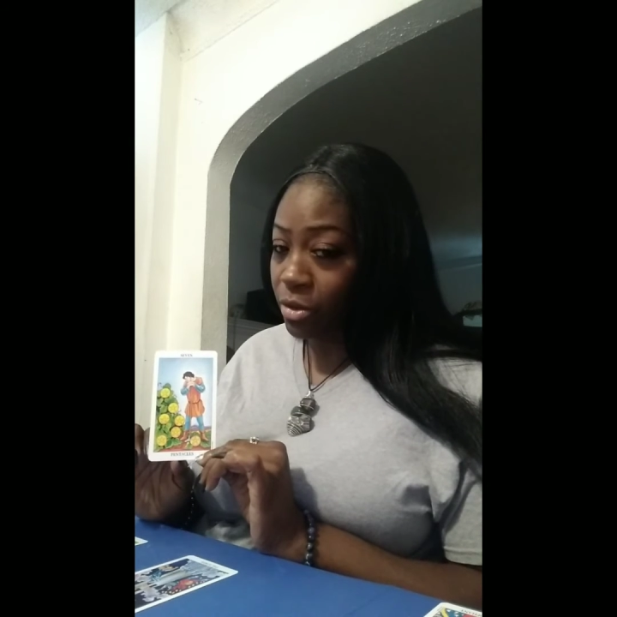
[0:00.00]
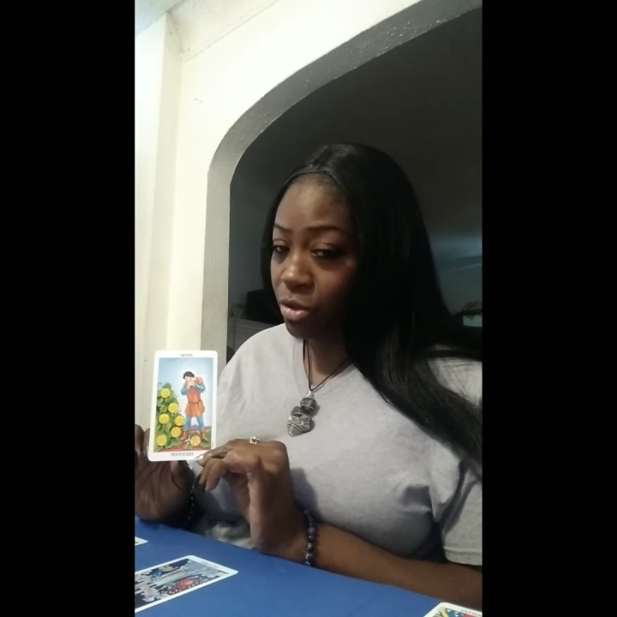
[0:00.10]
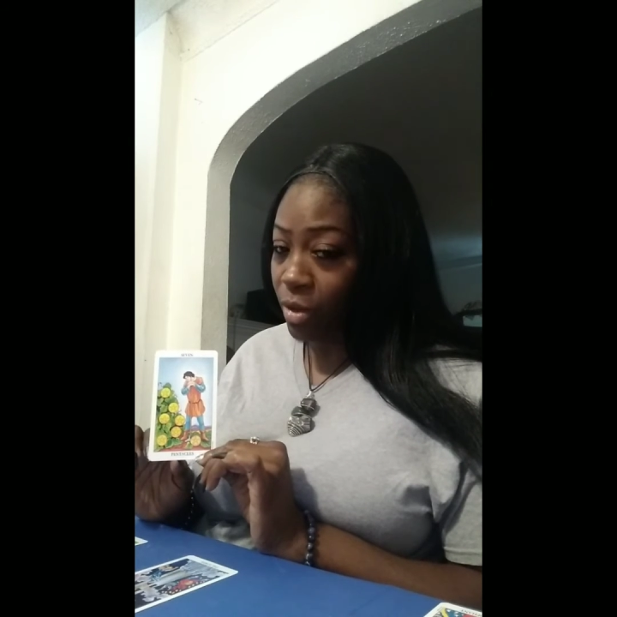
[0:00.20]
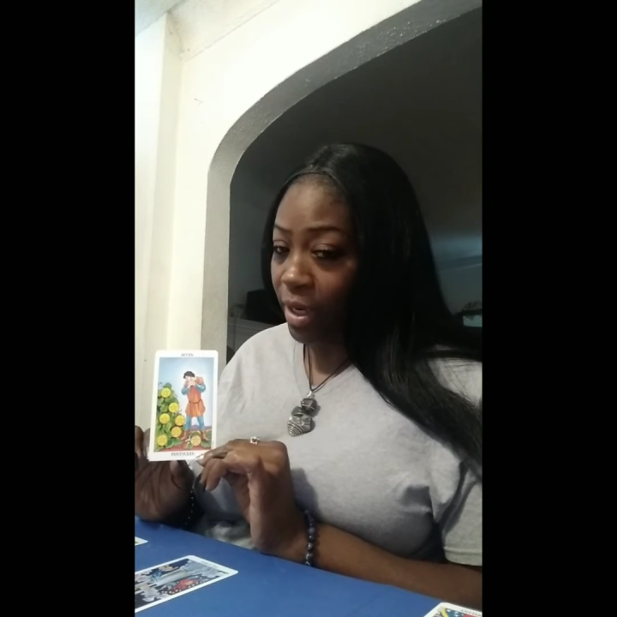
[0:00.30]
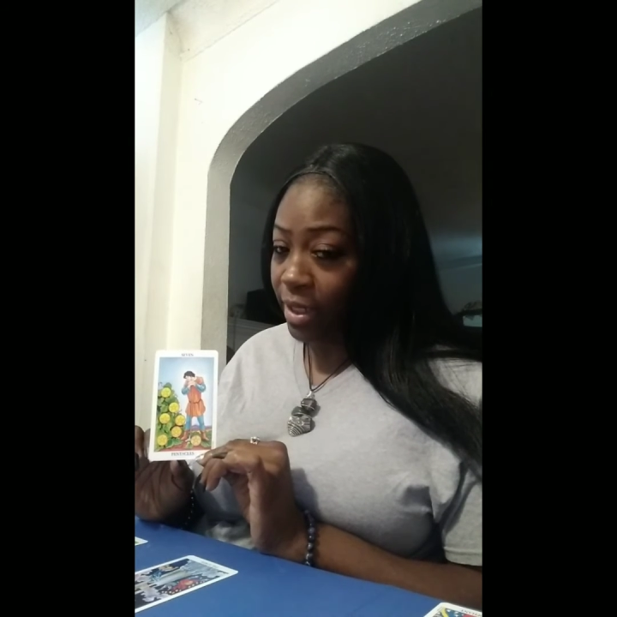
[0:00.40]

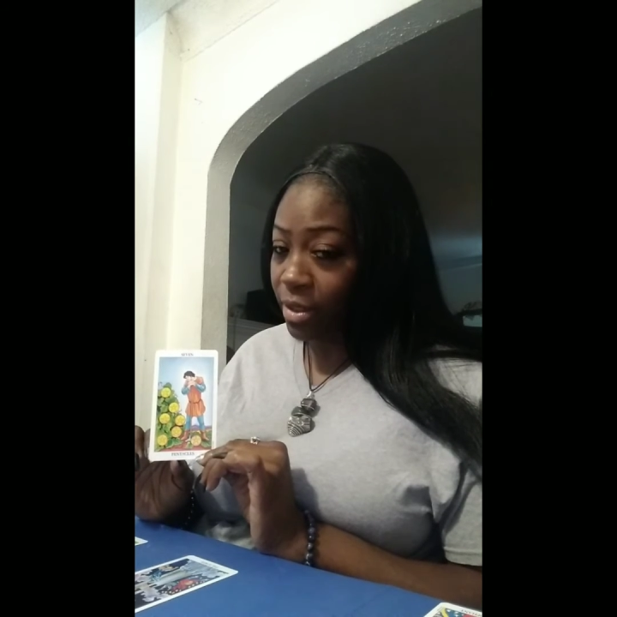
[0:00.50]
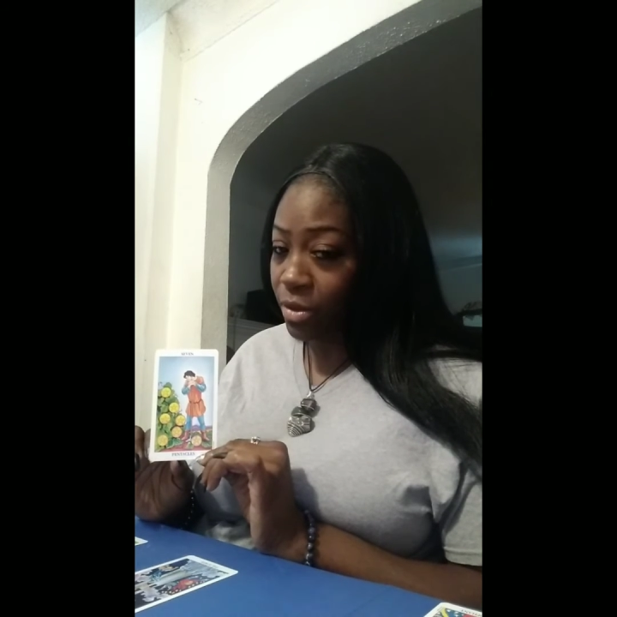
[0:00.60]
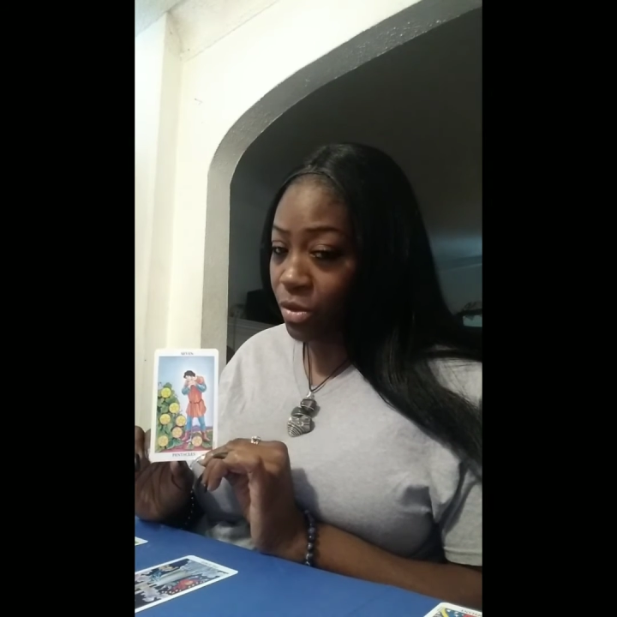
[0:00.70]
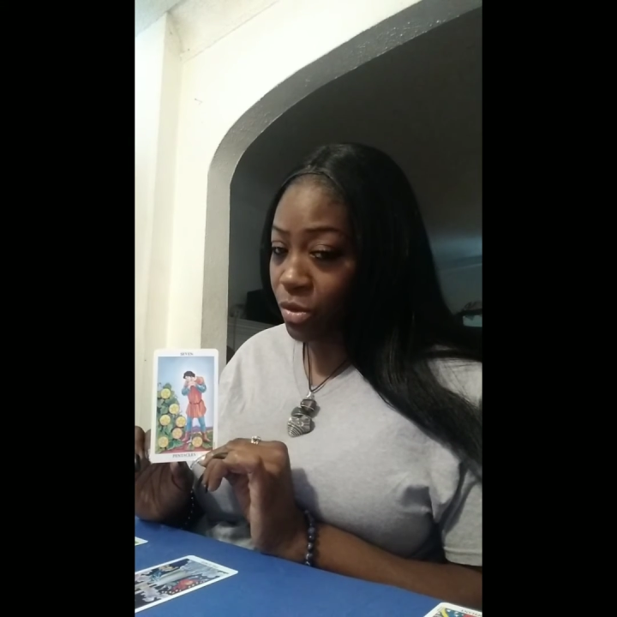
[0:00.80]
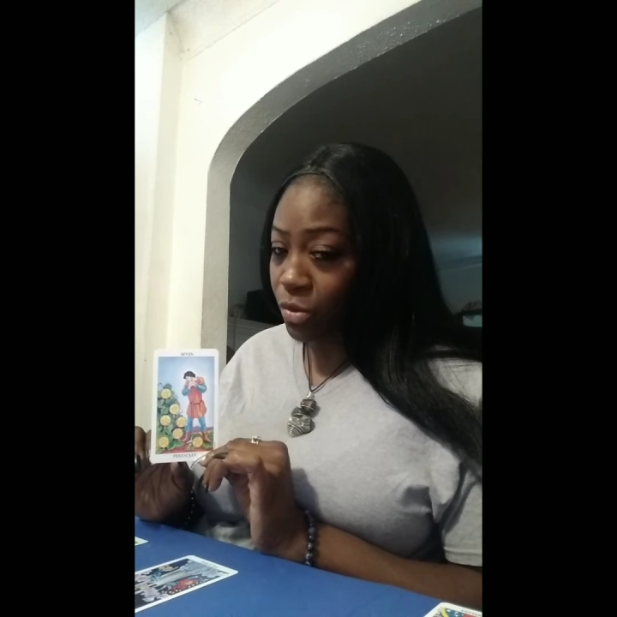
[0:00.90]
trying
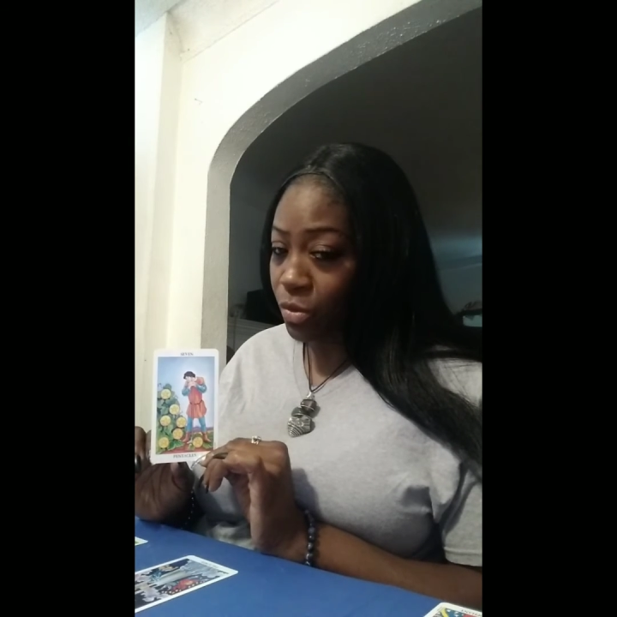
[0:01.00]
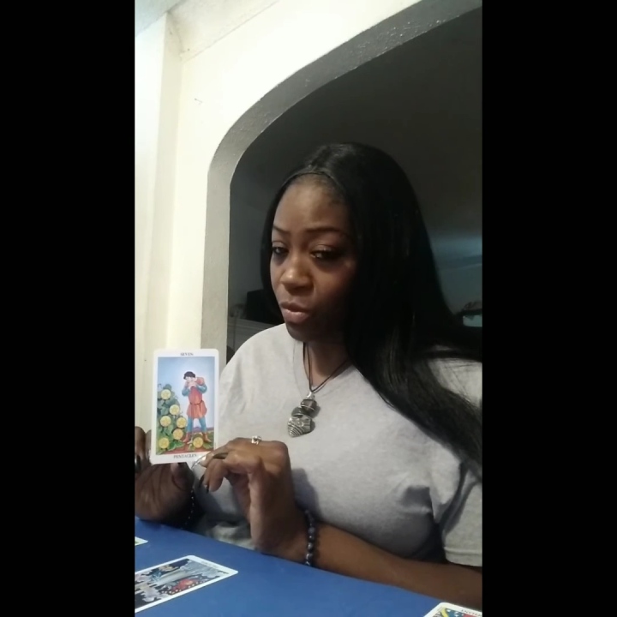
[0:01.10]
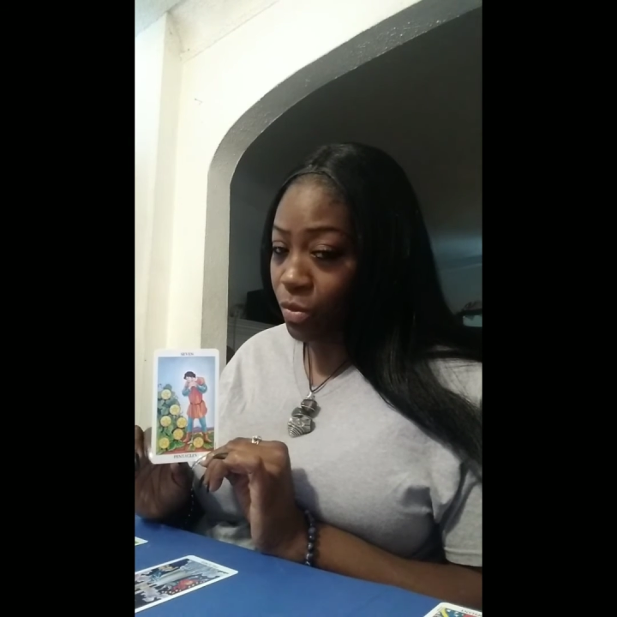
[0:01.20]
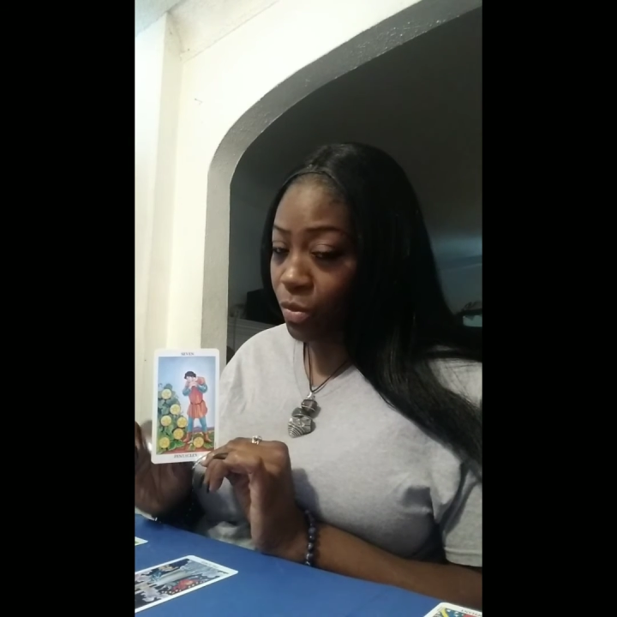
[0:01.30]
to